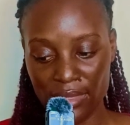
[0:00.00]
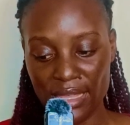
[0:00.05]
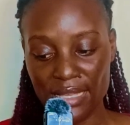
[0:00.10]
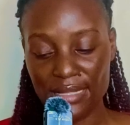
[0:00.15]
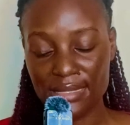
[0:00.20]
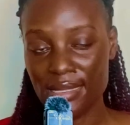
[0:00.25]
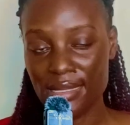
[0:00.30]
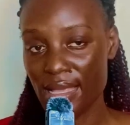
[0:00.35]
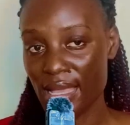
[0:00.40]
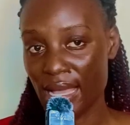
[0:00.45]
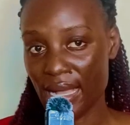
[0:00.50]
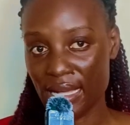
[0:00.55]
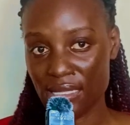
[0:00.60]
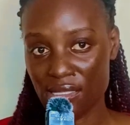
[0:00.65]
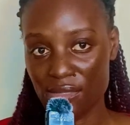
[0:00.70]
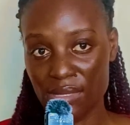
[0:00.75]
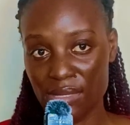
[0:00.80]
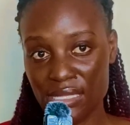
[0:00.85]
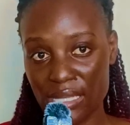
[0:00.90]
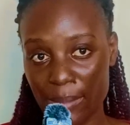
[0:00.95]
They see a
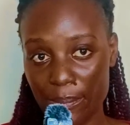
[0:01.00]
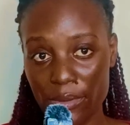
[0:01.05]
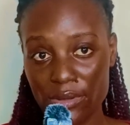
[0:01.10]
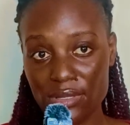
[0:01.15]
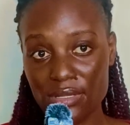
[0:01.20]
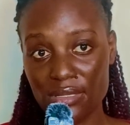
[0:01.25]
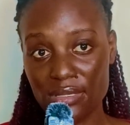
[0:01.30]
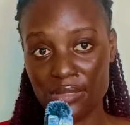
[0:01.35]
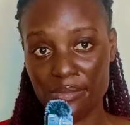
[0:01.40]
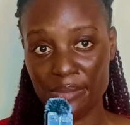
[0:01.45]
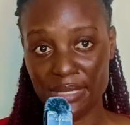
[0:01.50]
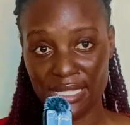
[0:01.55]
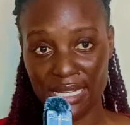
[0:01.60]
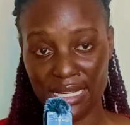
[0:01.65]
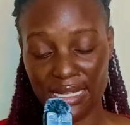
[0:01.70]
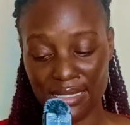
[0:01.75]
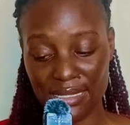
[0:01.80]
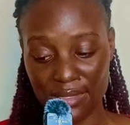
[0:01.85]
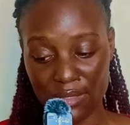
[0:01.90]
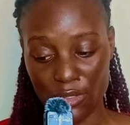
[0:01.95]
customer support
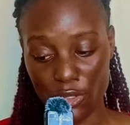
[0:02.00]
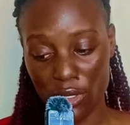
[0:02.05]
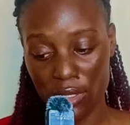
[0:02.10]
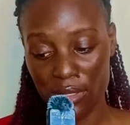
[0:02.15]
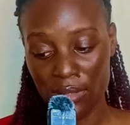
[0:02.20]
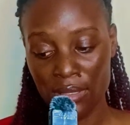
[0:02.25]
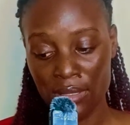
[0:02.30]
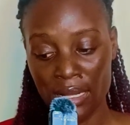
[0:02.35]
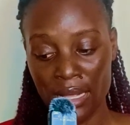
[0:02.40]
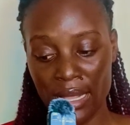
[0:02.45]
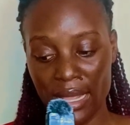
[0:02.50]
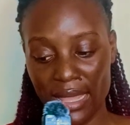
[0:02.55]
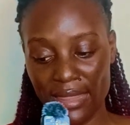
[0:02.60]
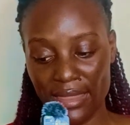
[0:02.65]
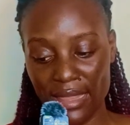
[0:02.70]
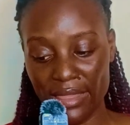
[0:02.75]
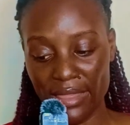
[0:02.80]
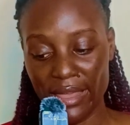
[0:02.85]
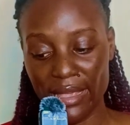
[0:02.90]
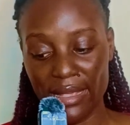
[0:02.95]
specialist role,
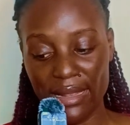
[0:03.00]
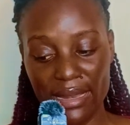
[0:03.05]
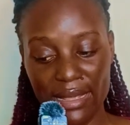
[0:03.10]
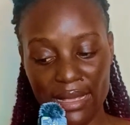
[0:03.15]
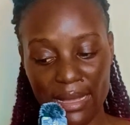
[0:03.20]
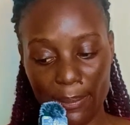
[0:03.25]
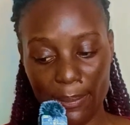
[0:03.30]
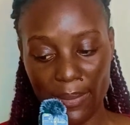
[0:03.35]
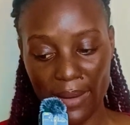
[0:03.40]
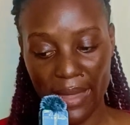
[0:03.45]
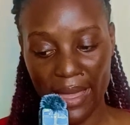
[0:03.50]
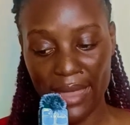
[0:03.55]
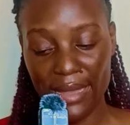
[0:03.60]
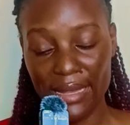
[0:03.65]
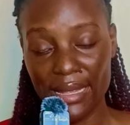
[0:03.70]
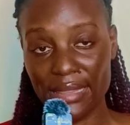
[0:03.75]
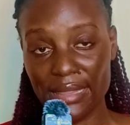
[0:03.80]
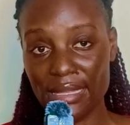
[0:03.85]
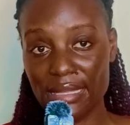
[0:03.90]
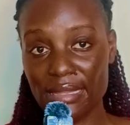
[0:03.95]
and then they click
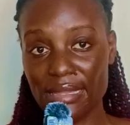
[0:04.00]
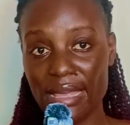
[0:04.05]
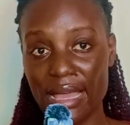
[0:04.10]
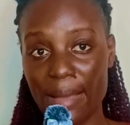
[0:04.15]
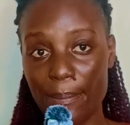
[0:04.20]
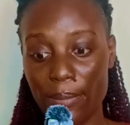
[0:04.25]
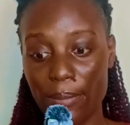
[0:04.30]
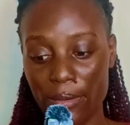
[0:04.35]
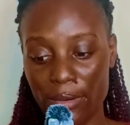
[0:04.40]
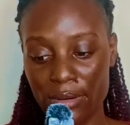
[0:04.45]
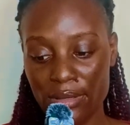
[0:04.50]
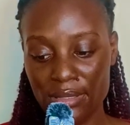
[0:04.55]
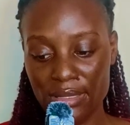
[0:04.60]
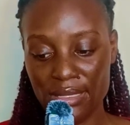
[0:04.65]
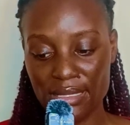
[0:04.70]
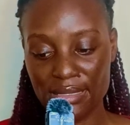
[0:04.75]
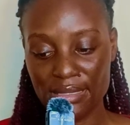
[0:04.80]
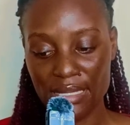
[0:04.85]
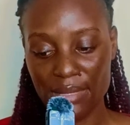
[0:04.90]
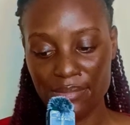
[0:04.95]
apply, and then they upload
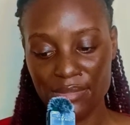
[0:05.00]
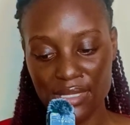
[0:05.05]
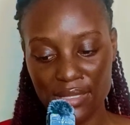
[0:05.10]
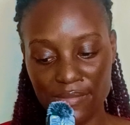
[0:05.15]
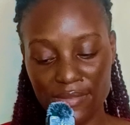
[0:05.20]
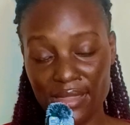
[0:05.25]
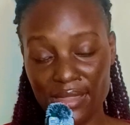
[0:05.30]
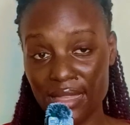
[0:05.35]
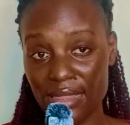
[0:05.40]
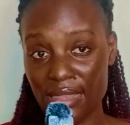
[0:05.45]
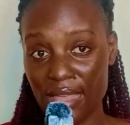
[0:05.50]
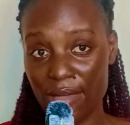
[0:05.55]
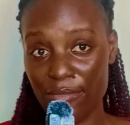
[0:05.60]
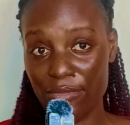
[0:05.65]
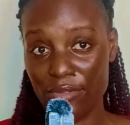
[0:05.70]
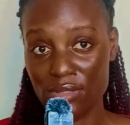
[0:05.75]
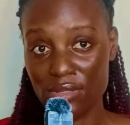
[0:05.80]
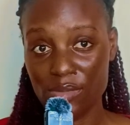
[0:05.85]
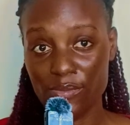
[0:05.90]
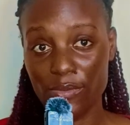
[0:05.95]
the same CV that they have
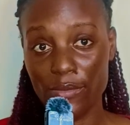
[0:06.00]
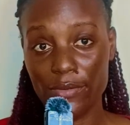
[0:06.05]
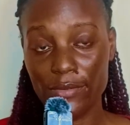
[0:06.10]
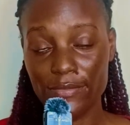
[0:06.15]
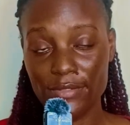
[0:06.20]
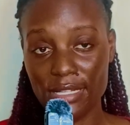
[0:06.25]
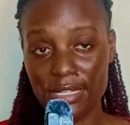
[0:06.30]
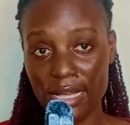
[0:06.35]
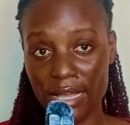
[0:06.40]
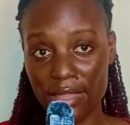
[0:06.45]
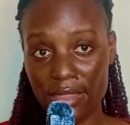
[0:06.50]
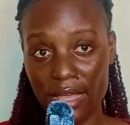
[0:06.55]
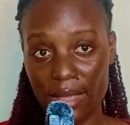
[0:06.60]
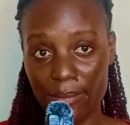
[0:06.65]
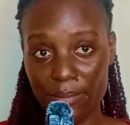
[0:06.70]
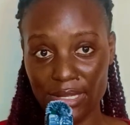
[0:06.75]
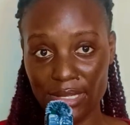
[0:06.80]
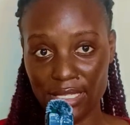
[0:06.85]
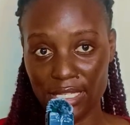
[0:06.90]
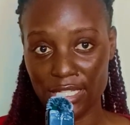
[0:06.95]
used for 50 other
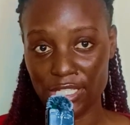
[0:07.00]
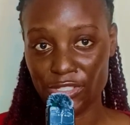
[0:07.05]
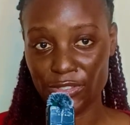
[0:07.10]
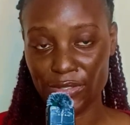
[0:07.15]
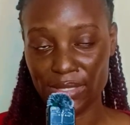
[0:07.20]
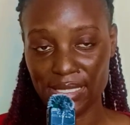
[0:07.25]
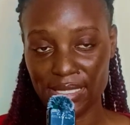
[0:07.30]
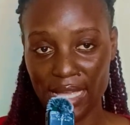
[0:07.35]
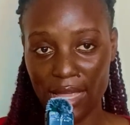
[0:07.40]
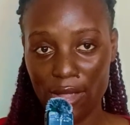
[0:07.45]
applications.